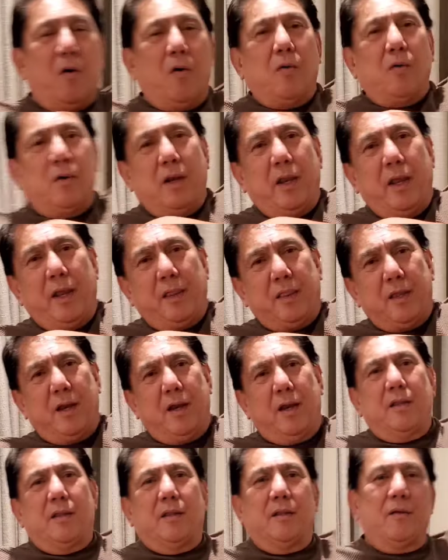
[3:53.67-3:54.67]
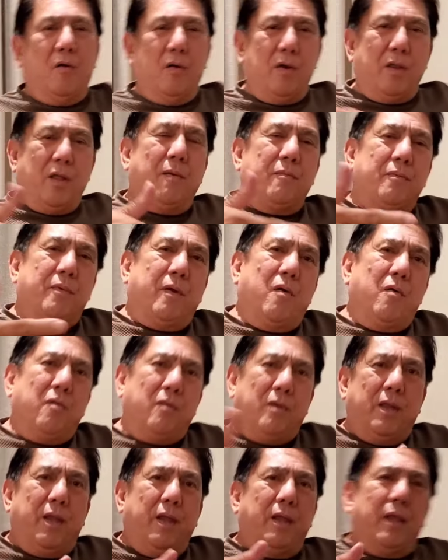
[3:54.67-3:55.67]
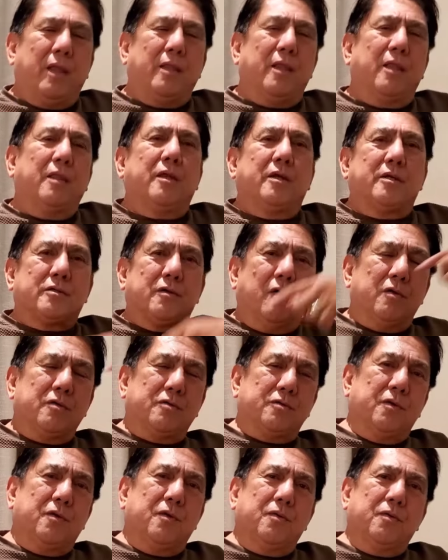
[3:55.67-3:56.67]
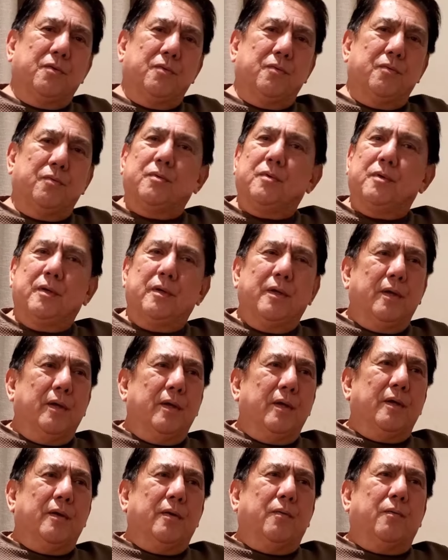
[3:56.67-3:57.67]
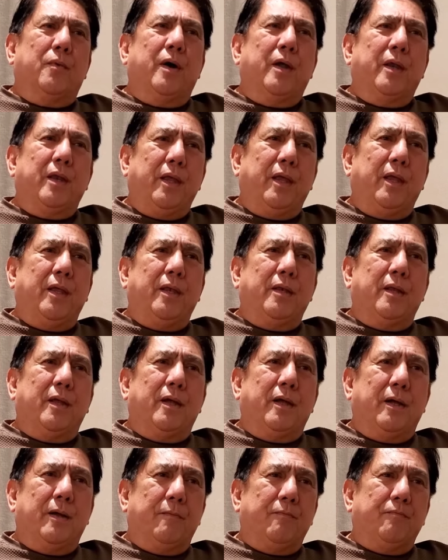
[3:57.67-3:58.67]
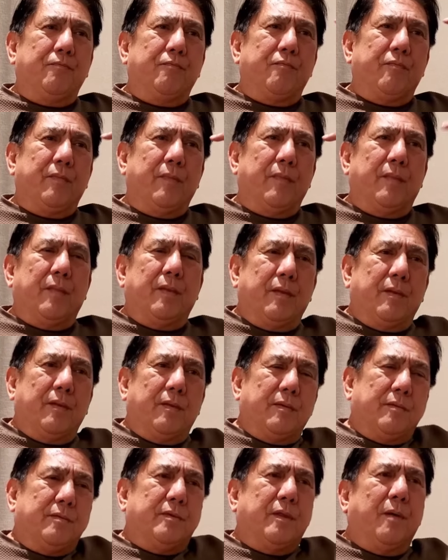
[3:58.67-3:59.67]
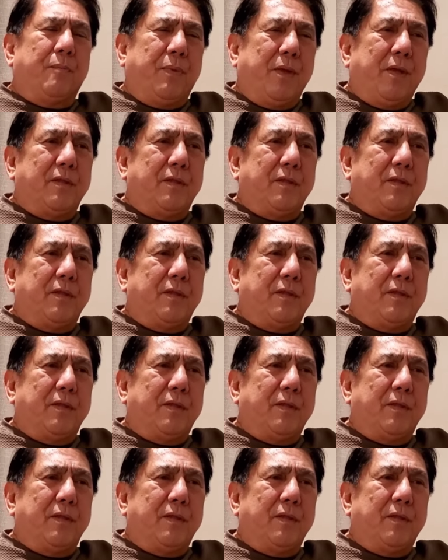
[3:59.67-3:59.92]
their own league there. Olik have their own league, and then there's also one in. Um, the